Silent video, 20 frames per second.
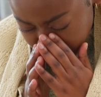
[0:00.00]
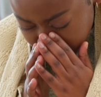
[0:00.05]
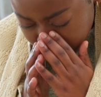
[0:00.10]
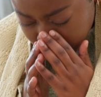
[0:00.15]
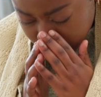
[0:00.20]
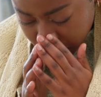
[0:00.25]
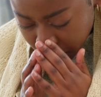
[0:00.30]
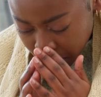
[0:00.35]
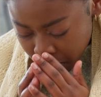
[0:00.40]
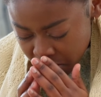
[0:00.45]
to
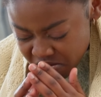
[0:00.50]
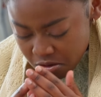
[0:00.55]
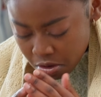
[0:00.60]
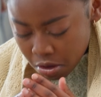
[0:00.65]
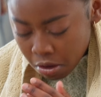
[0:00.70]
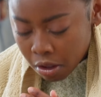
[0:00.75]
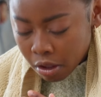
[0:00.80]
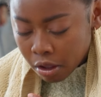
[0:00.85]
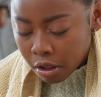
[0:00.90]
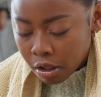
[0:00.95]
move.
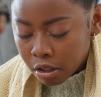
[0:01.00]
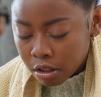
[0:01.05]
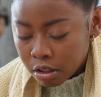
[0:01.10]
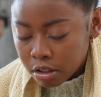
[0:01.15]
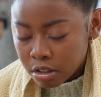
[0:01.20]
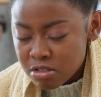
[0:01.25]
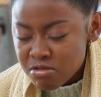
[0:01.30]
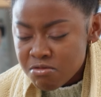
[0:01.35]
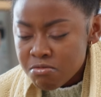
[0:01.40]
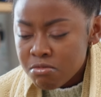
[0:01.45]
I
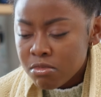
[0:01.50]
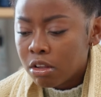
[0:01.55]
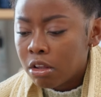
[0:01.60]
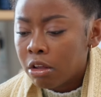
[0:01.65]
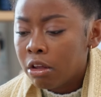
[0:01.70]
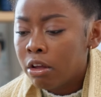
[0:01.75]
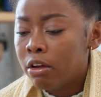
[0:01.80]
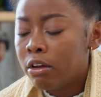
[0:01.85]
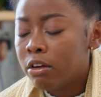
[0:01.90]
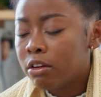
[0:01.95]
slept
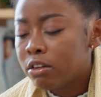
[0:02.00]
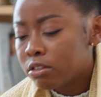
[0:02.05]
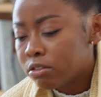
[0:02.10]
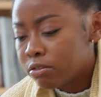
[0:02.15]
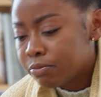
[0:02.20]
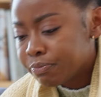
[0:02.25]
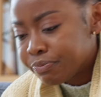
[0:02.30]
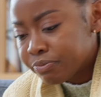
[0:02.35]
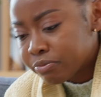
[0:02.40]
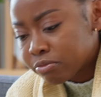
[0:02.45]
terribly
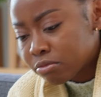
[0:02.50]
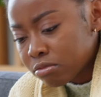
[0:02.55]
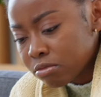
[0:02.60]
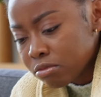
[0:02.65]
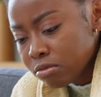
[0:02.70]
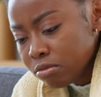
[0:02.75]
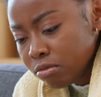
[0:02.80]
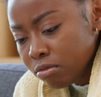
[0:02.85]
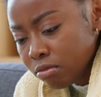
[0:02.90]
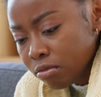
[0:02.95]
and wanted to
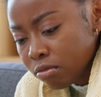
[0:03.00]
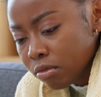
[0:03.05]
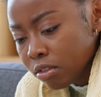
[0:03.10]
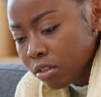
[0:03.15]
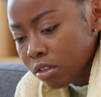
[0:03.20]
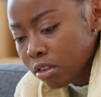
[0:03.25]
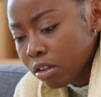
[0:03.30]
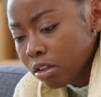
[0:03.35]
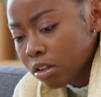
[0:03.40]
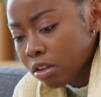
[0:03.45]
crawl back
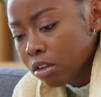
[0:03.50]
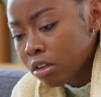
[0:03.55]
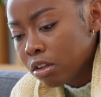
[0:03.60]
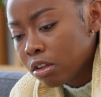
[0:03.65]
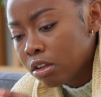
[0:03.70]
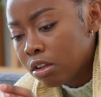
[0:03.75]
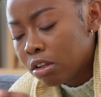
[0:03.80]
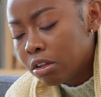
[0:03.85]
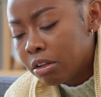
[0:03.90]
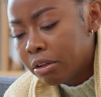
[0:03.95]
to bed
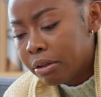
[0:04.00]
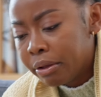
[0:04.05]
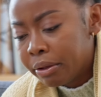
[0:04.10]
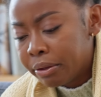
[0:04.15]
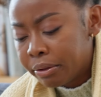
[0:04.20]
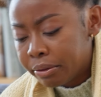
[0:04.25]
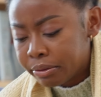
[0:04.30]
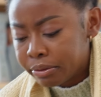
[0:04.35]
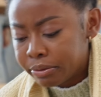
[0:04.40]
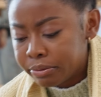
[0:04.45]
as soon
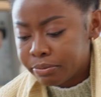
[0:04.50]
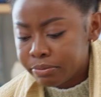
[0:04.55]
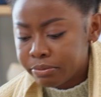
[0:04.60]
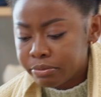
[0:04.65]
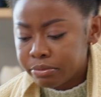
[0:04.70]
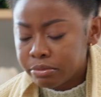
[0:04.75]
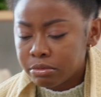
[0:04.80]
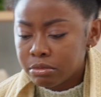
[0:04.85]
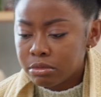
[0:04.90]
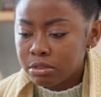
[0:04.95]
as I was
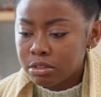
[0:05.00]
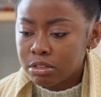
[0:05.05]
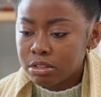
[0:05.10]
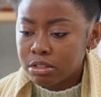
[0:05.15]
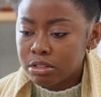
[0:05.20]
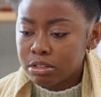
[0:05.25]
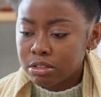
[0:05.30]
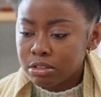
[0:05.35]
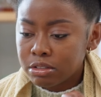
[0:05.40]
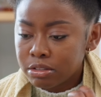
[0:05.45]
up,
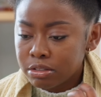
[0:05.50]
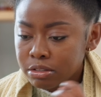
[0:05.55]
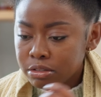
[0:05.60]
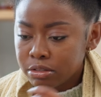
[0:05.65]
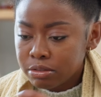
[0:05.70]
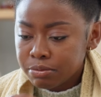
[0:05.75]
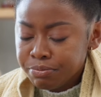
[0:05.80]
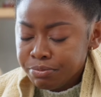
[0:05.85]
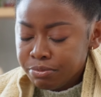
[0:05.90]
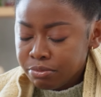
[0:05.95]
and my
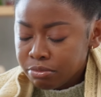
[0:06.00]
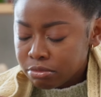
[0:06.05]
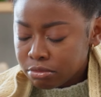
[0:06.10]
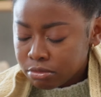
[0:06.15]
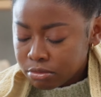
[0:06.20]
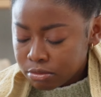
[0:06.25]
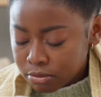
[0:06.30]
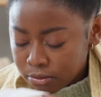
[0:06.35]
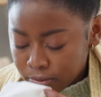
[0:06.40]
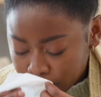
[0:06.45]

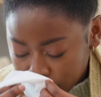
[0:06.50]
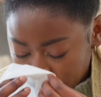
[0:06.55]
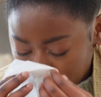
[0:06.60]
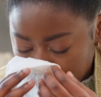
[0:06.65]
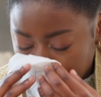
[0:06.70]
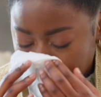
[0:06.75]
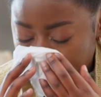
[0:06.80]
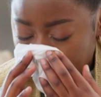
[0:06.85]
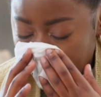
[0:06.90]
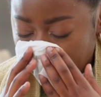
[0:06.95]
appetite was
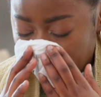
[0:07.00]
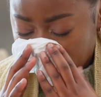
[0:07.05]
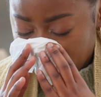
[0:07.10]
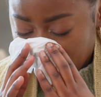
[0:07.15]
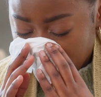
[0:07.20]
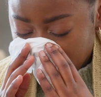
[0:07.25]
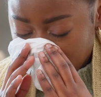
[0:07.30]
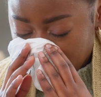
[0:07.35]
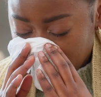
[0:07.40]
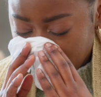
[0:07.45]
all out
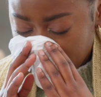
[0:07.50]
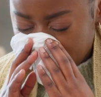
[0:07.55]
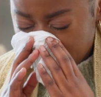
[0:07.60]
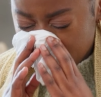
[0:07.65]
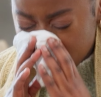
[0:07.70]
of whack.